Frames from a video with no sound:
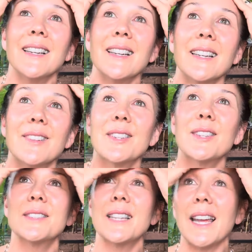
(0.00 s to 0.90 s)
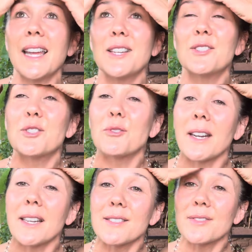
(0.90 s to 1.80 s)
We look to age
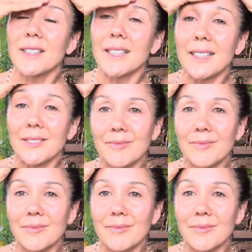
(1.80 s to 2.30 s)
gracefully,